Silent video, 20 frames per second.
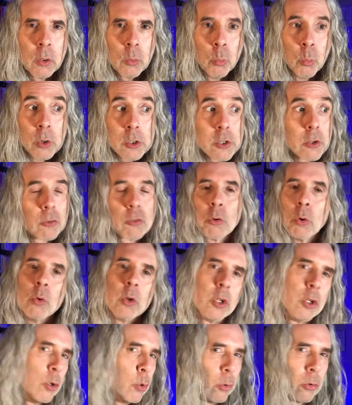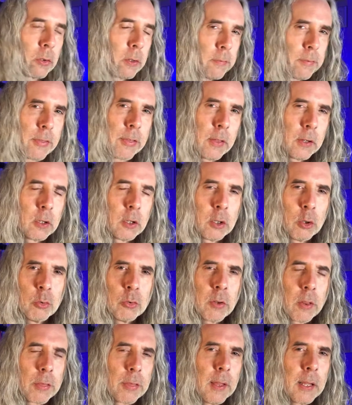we're just so used to
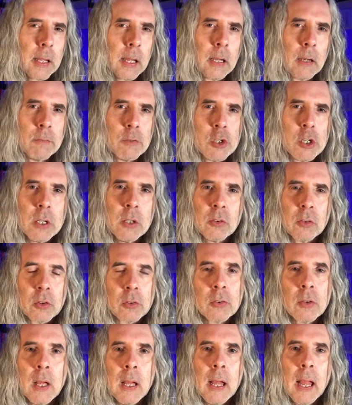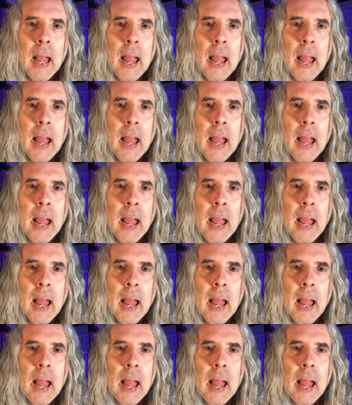thinking of Jesus